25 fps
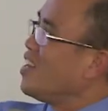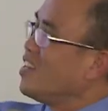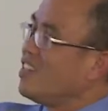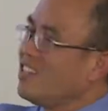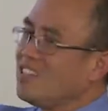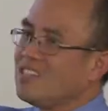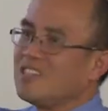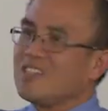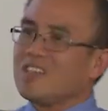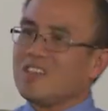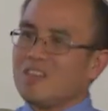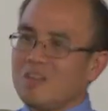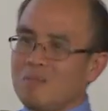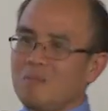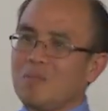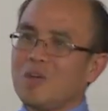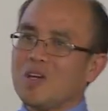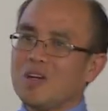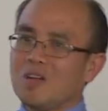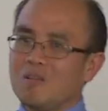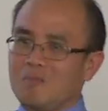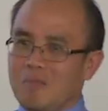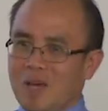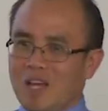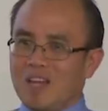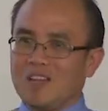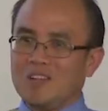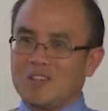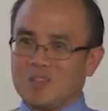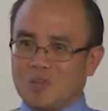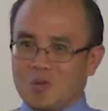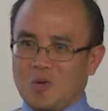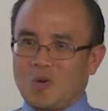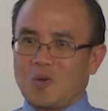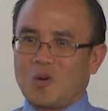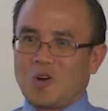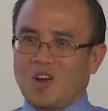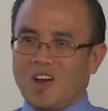this is a typical balance
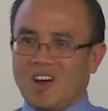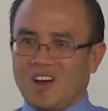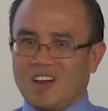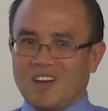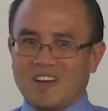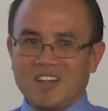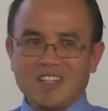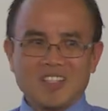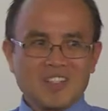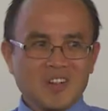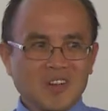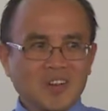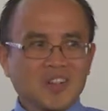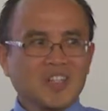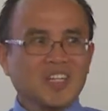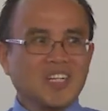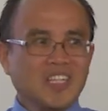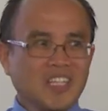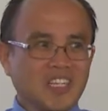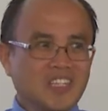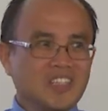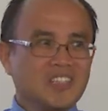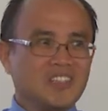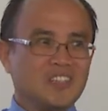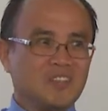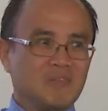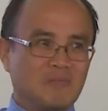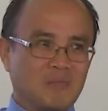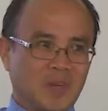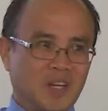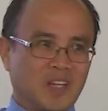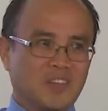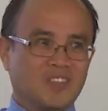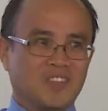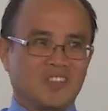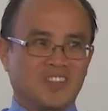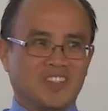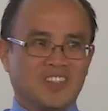scorecard. It's not an easy
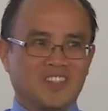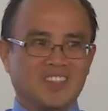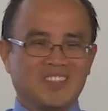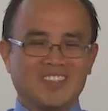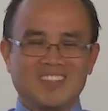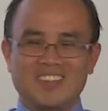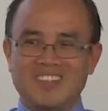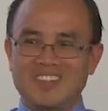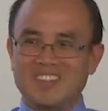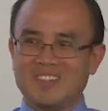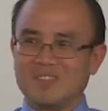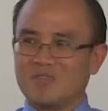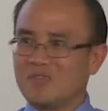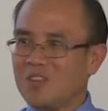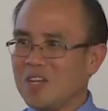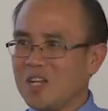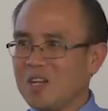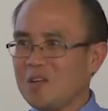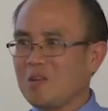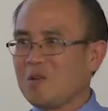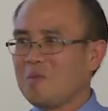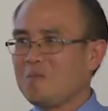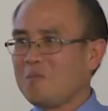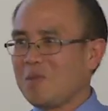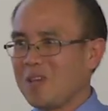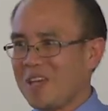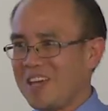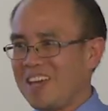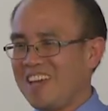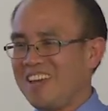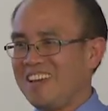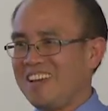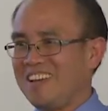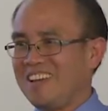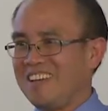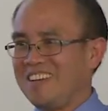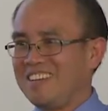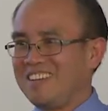measure. It's very
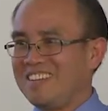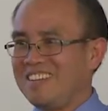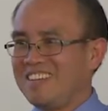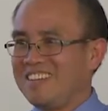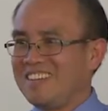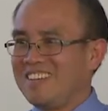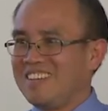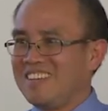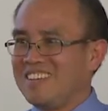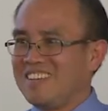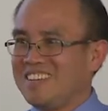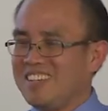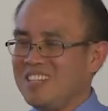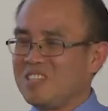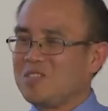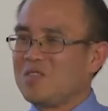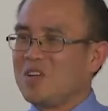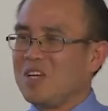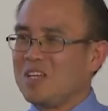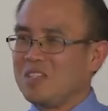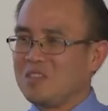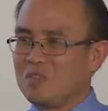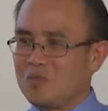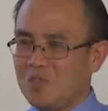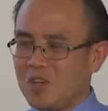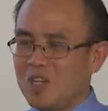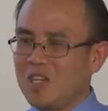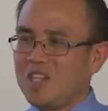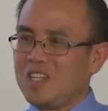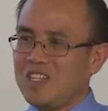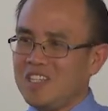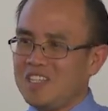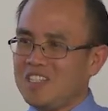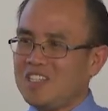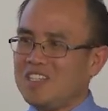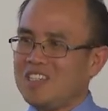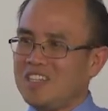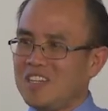complicated. That's why it's very
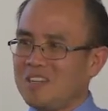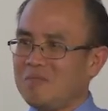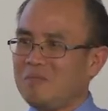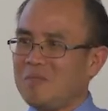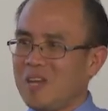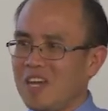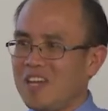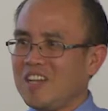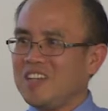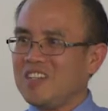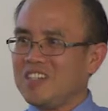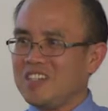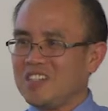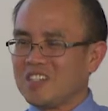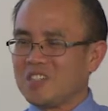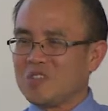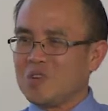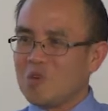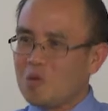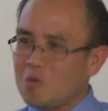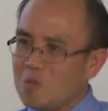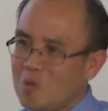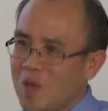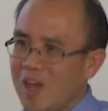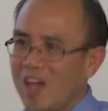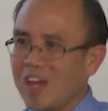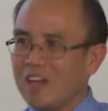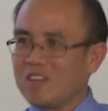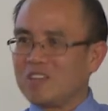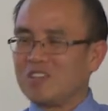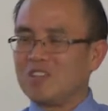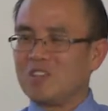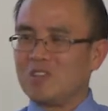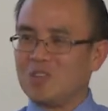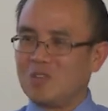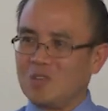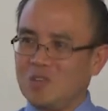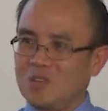easy that managers go back
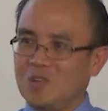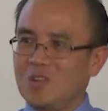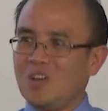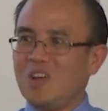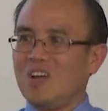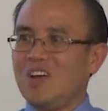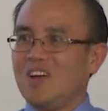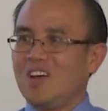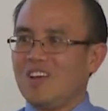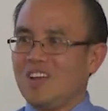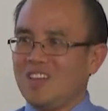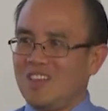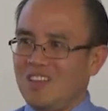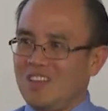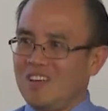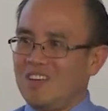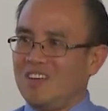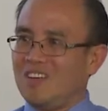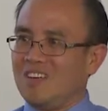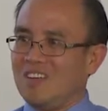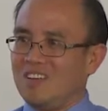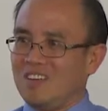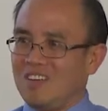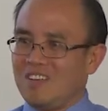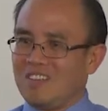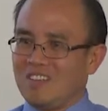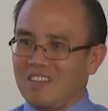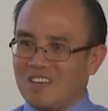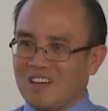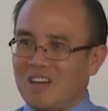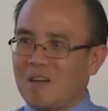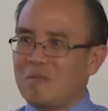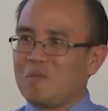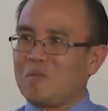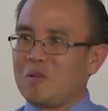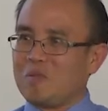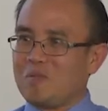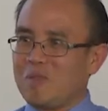to the
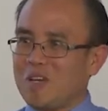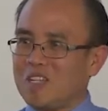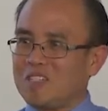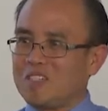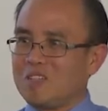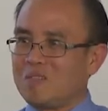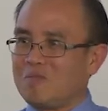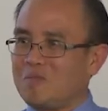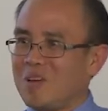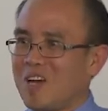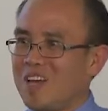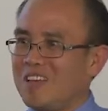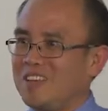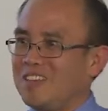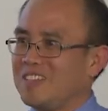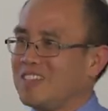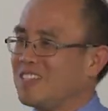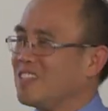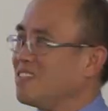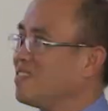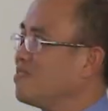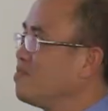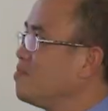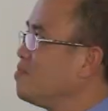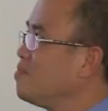common measure bias.